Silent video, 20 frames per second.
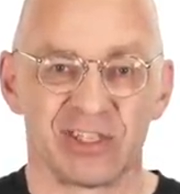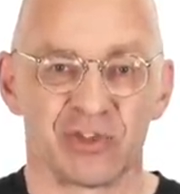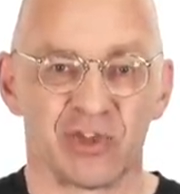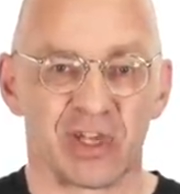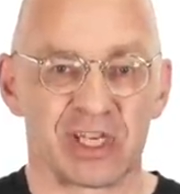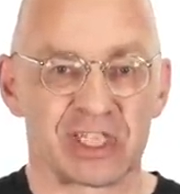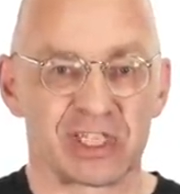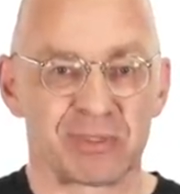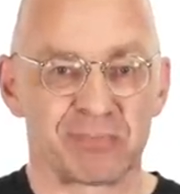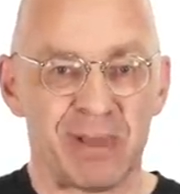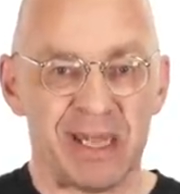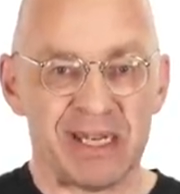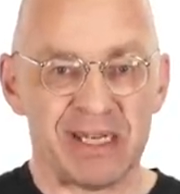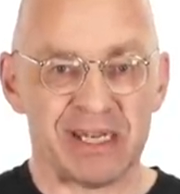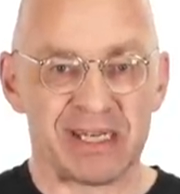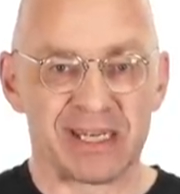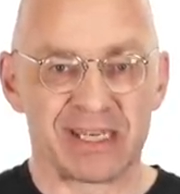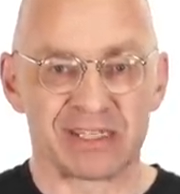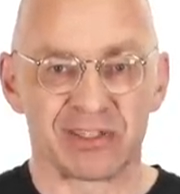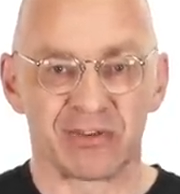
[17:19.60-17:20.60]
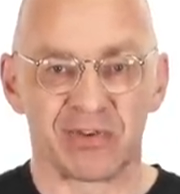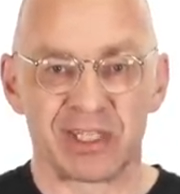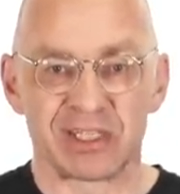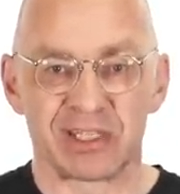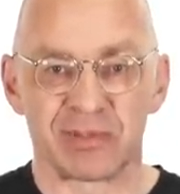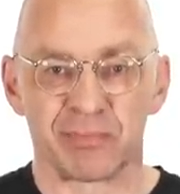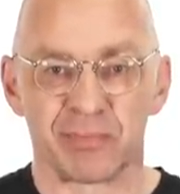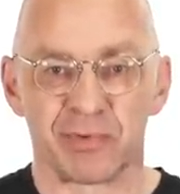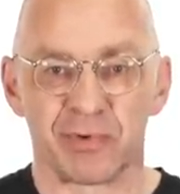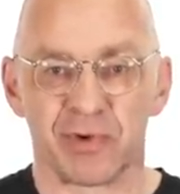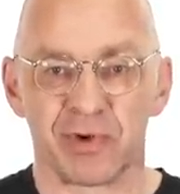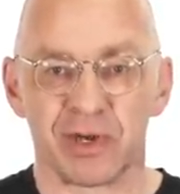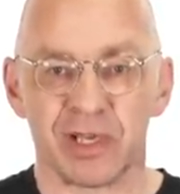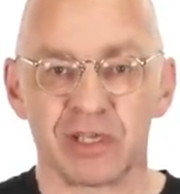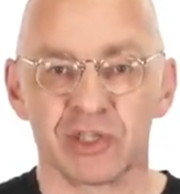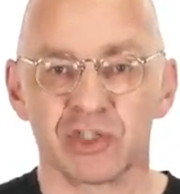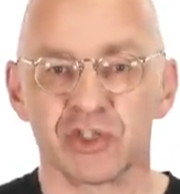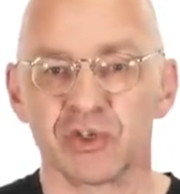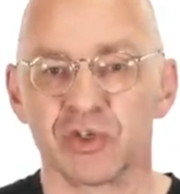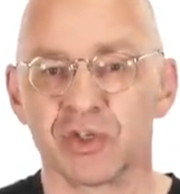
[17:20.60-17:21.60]
So expanding this crazy
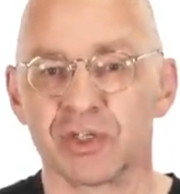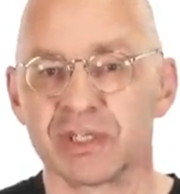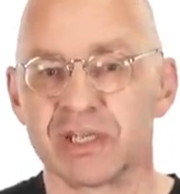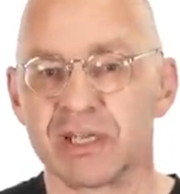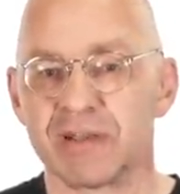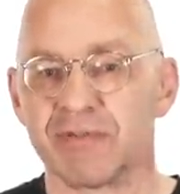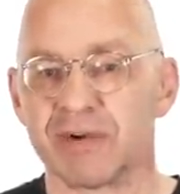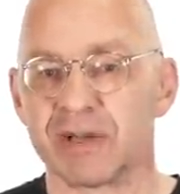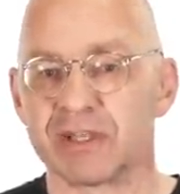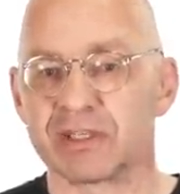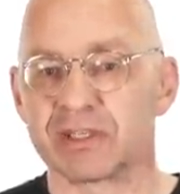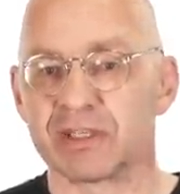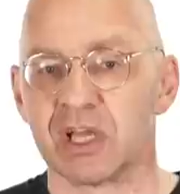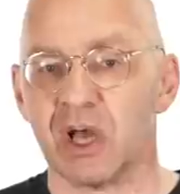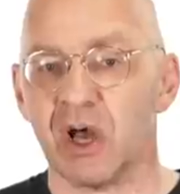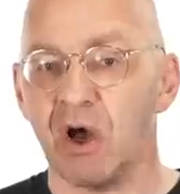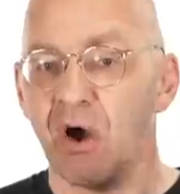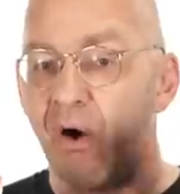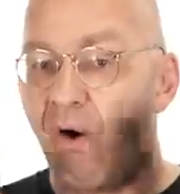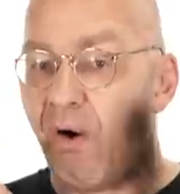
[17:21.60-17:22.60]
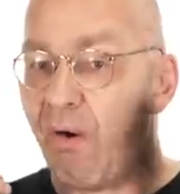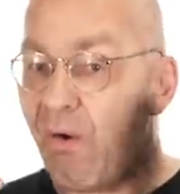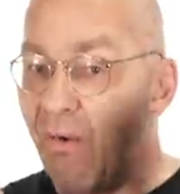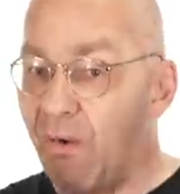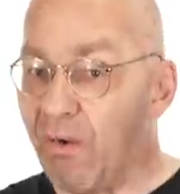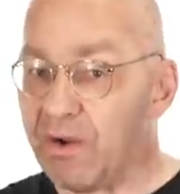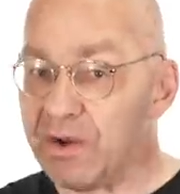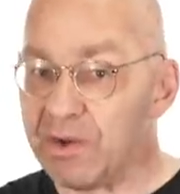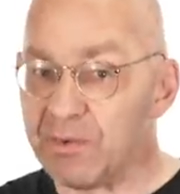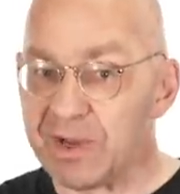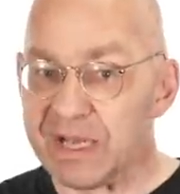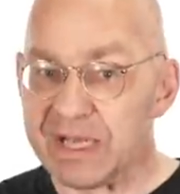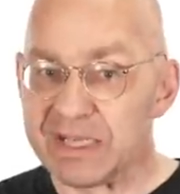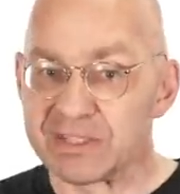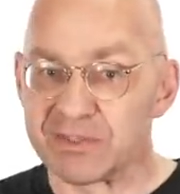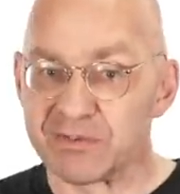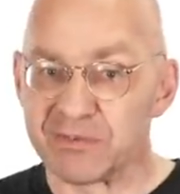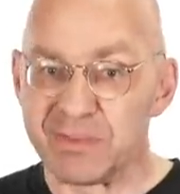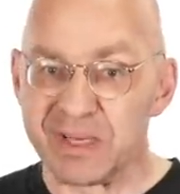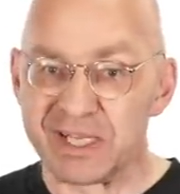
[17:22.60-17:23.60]
product should give us all the
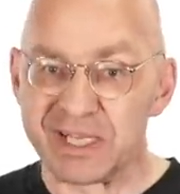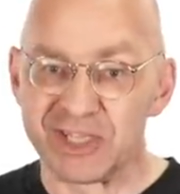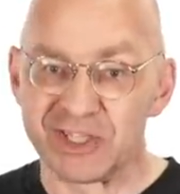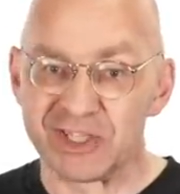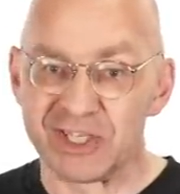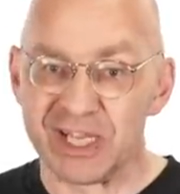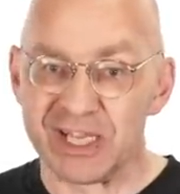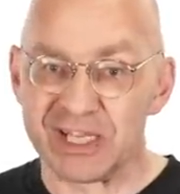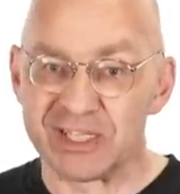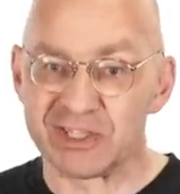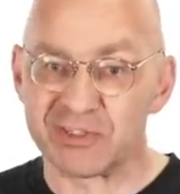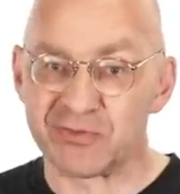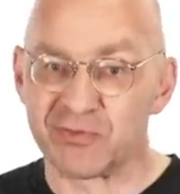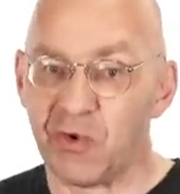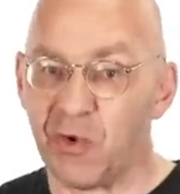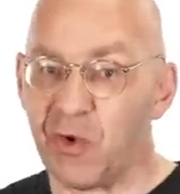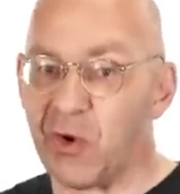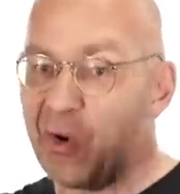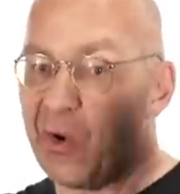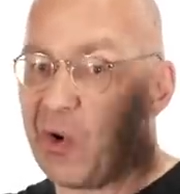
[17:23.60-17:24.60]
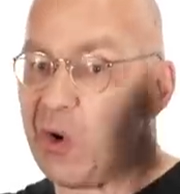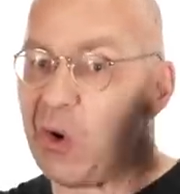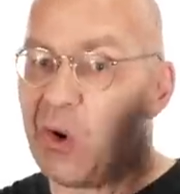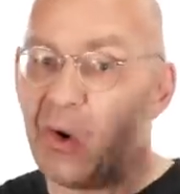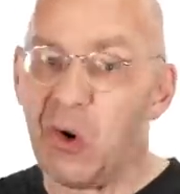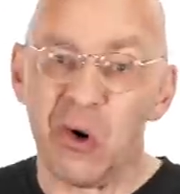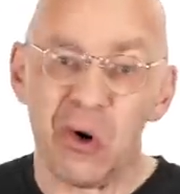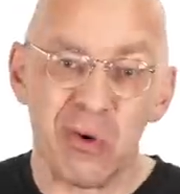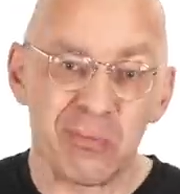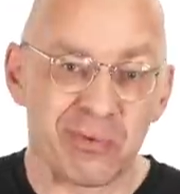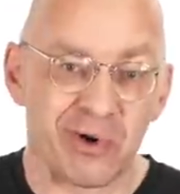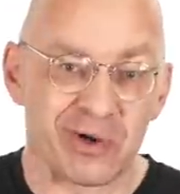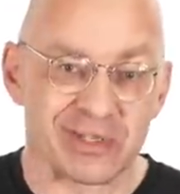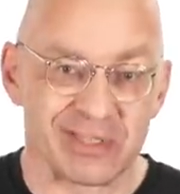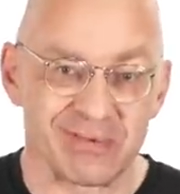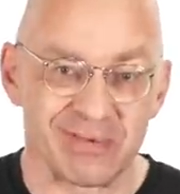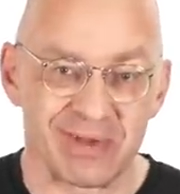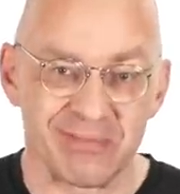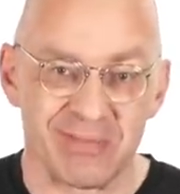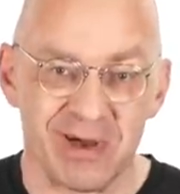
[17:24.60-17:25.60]
ways of making change for all
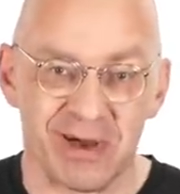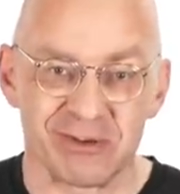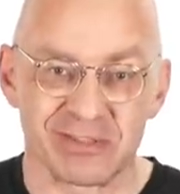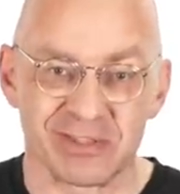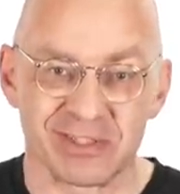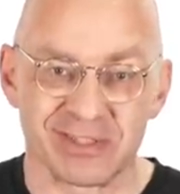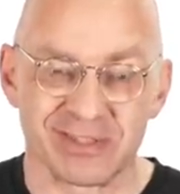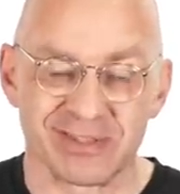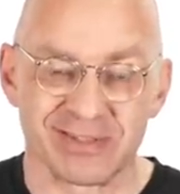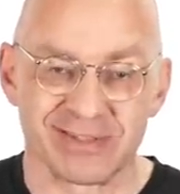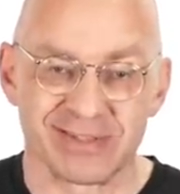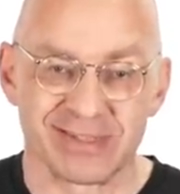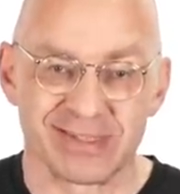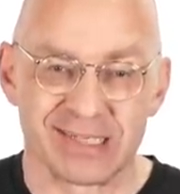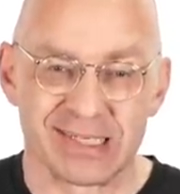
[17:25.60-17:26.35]
possible amounts.